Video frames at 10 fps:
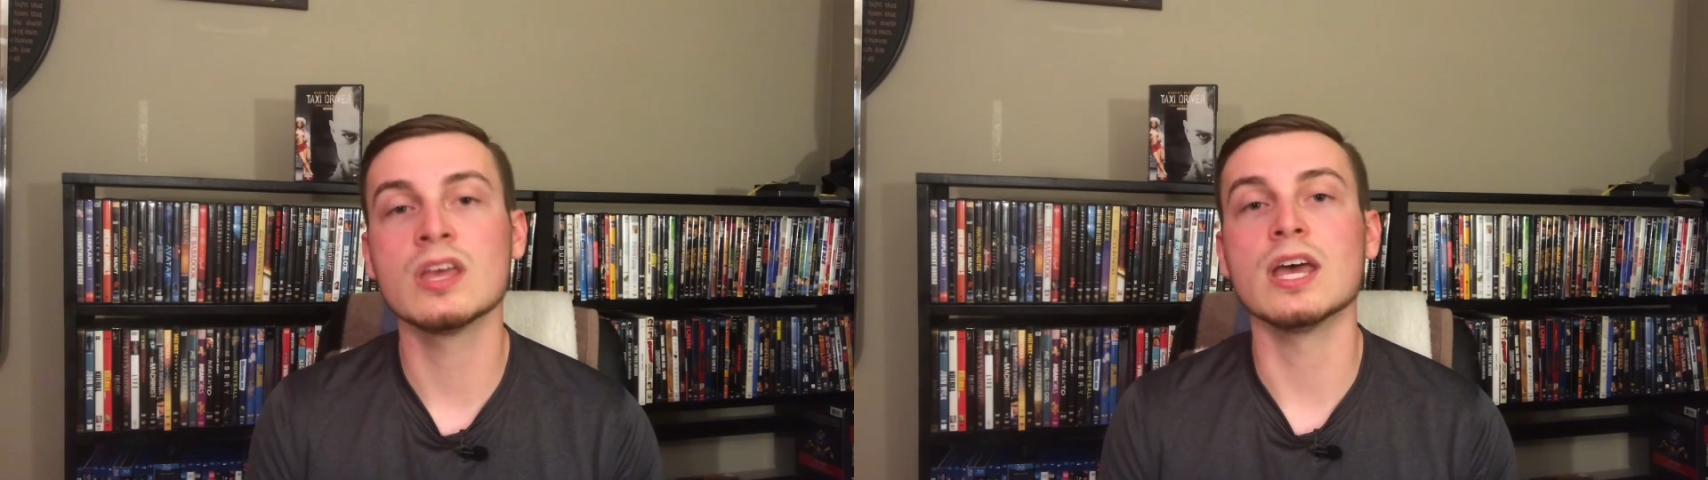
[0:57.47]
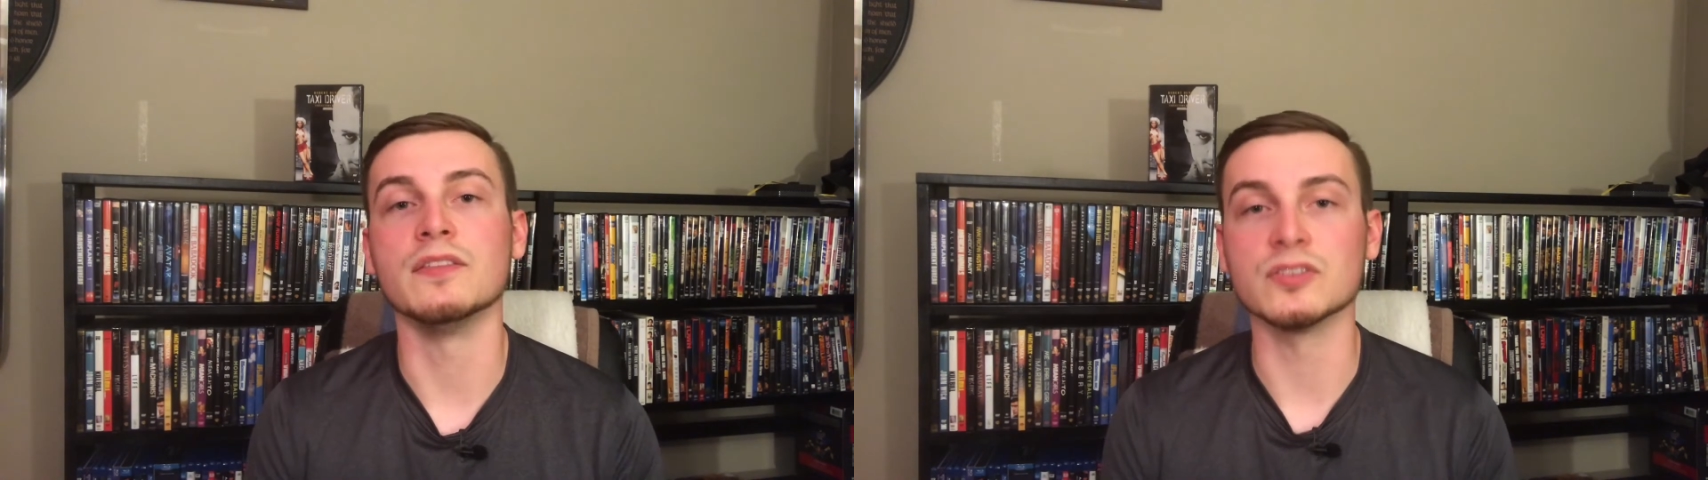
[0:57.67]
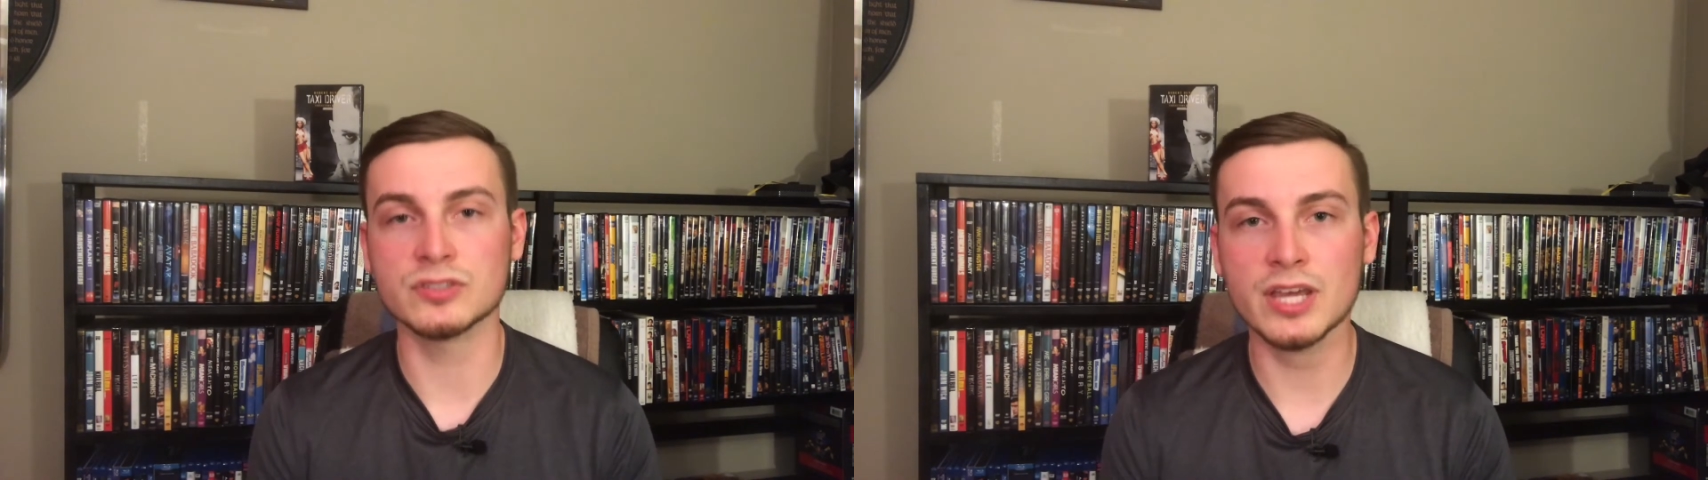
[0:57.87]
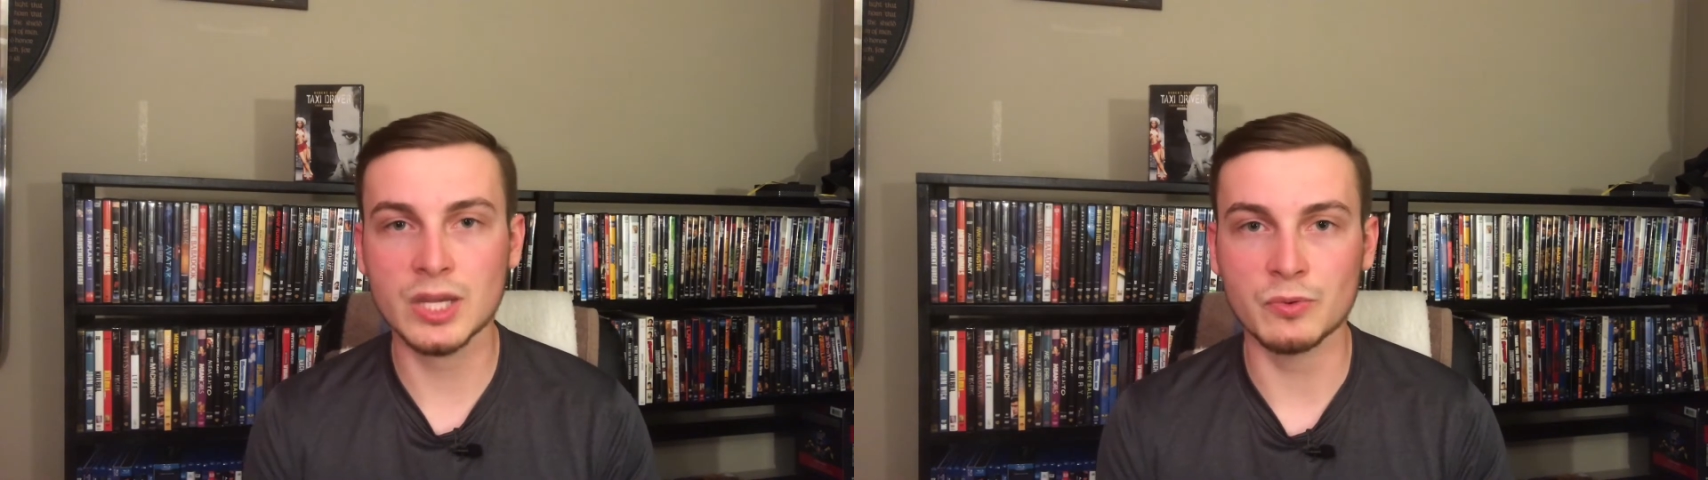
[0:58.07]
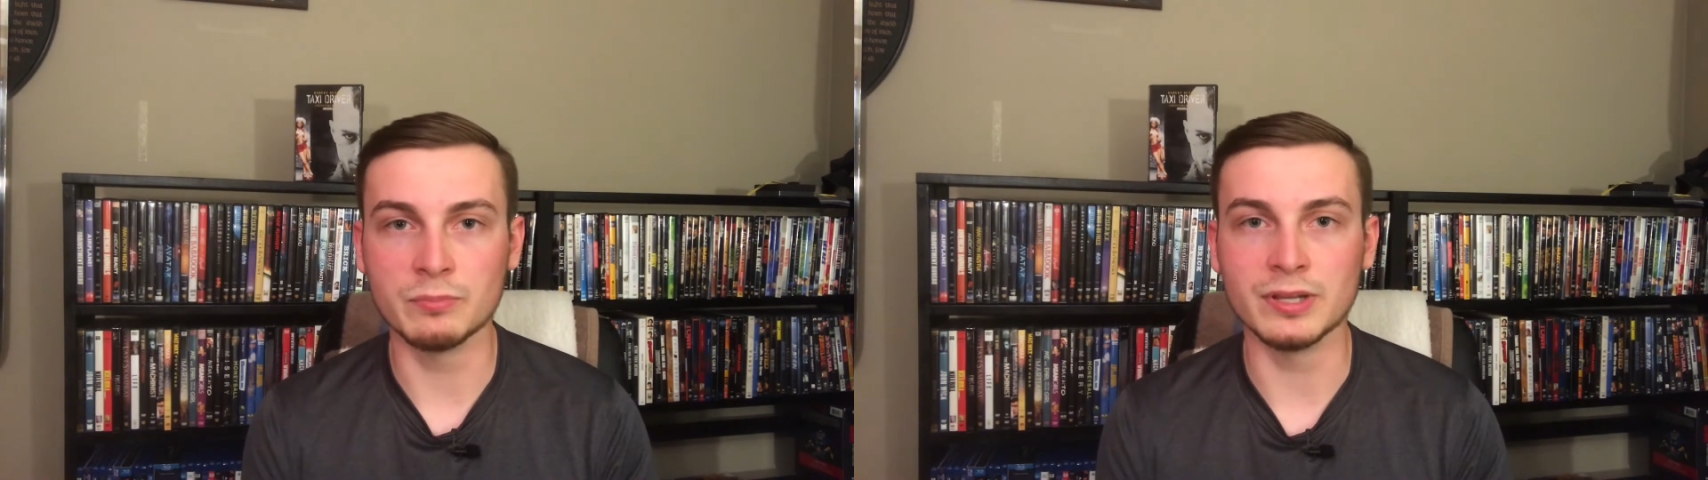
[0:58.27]
and the second
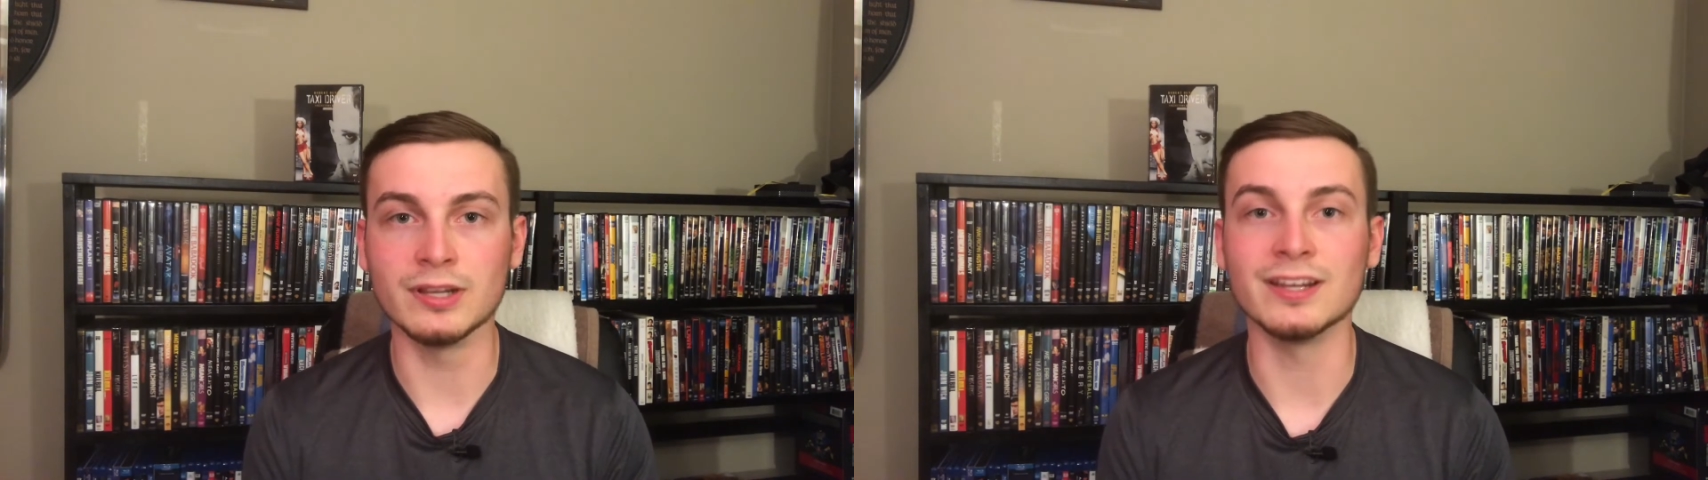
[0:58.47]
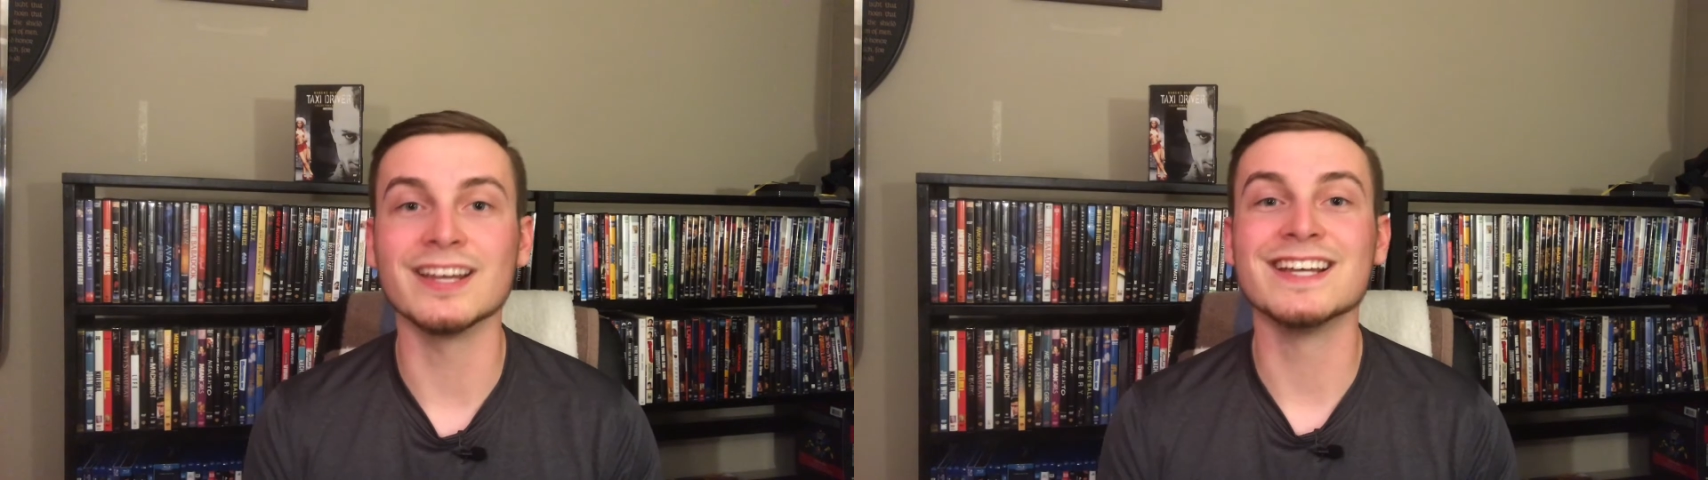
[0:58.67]
one being